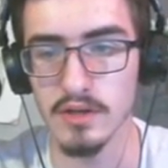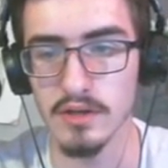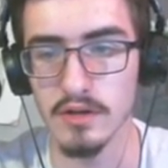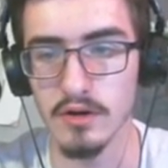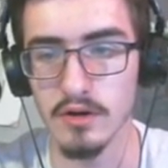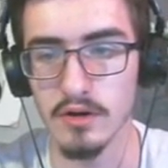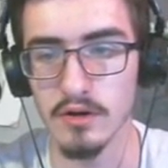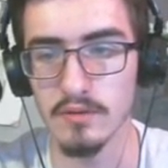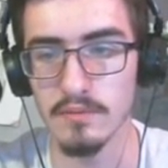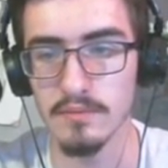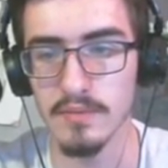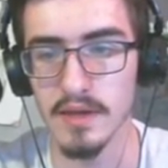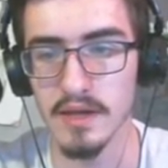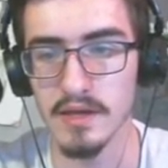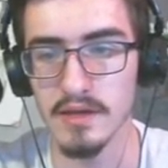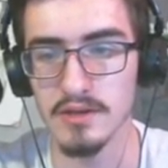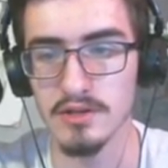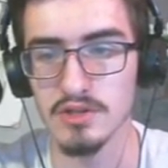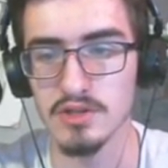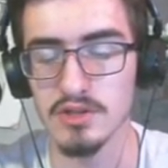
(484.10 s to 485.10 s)
an art
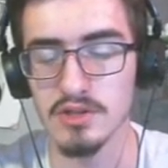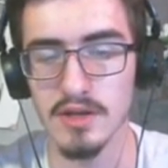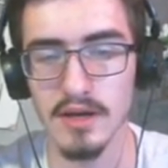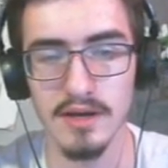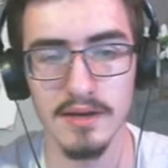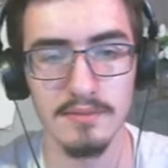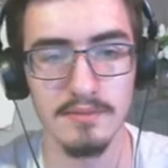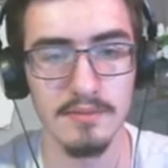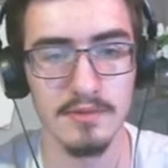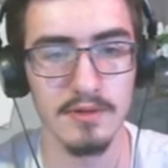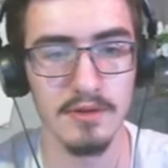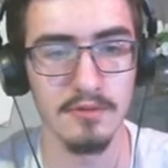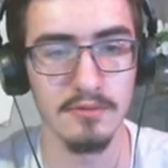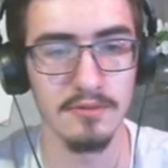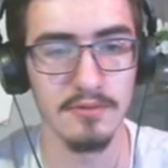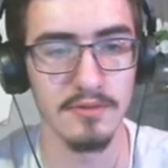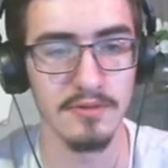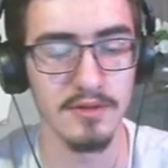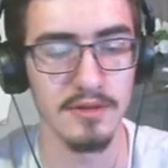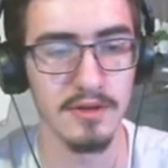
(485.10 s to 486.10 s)
page? I
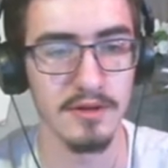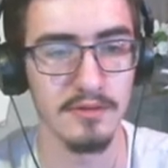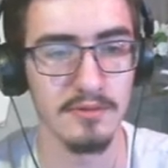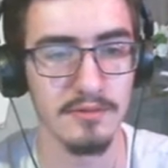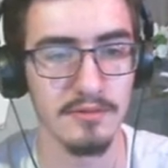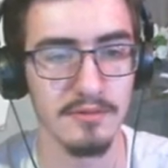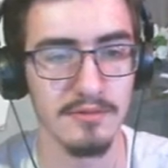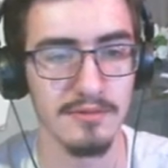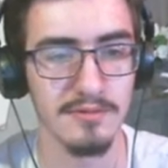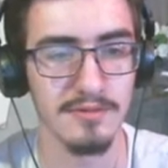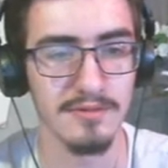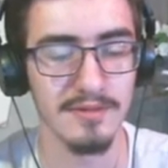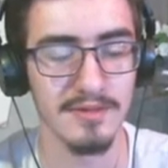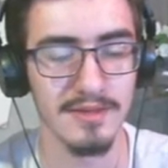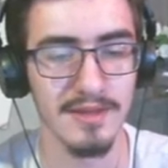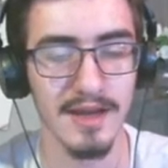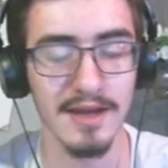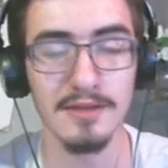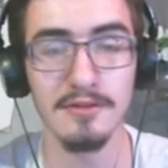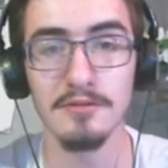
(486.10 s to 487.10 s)
don't know.
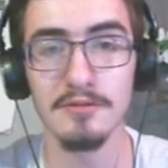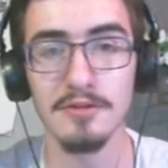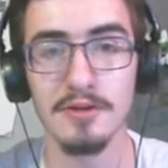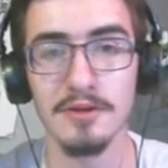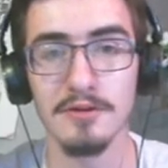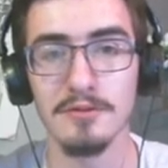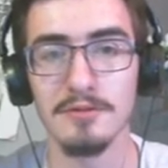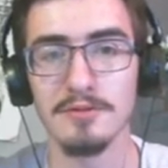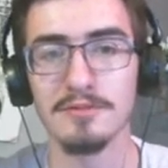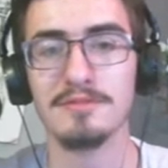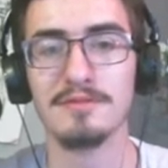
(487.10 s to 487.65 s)
I don't know